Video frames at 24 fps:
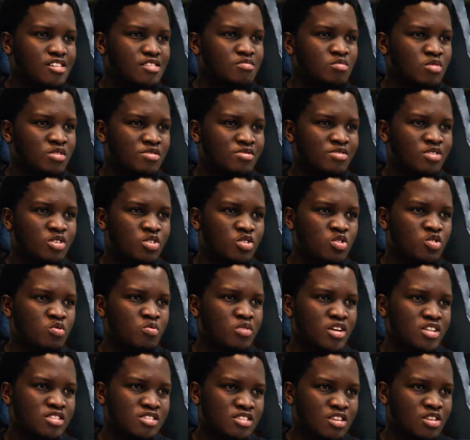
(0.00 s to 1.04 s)
Before you
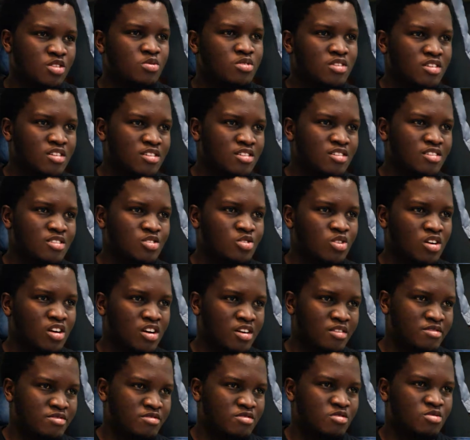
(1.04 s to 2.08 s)
master 3D, you
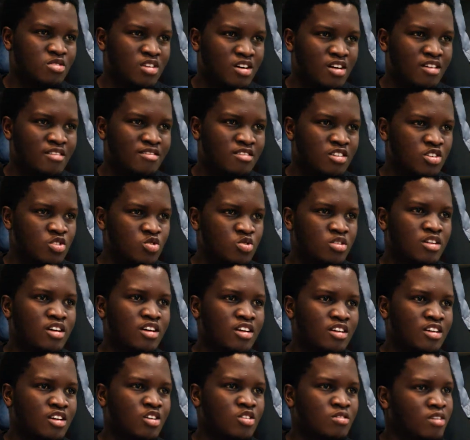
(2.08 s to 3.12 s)
have to have a good
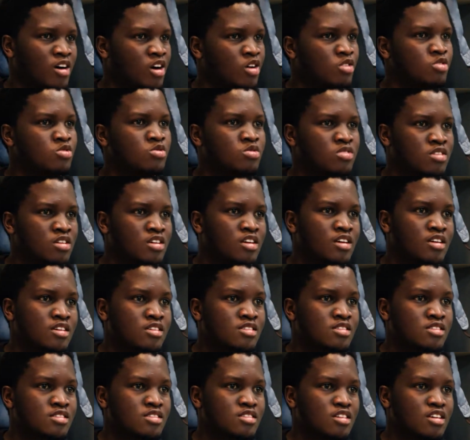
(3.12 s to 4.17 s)
idea of how 2D
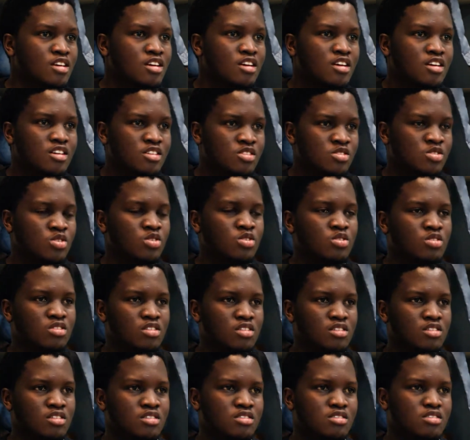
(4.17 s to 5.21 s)
is. So
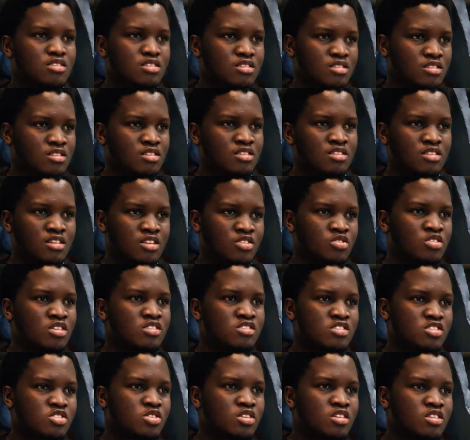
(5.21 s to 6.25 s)
the
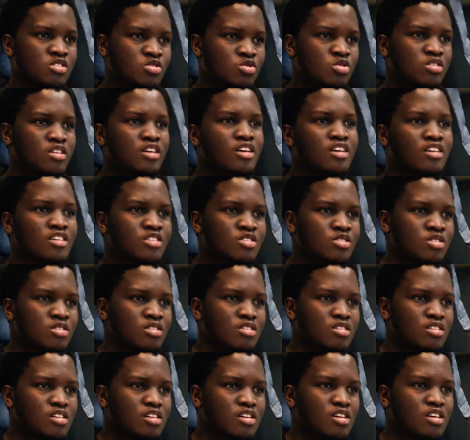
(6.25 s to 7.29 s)
transition into digital,
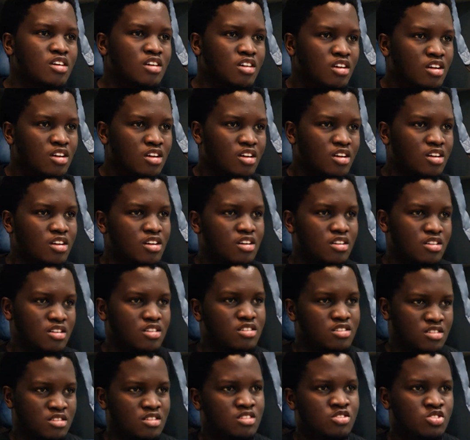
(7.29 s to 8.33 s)

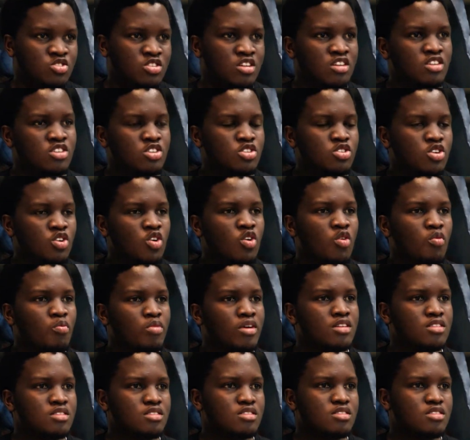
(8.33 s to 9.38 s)
the traditional
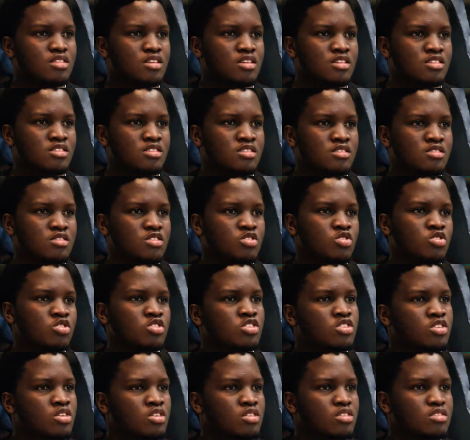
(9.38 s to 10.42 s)
bit is
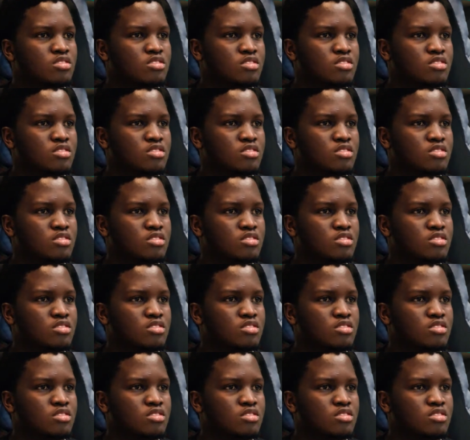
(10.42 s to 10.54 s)
crucial.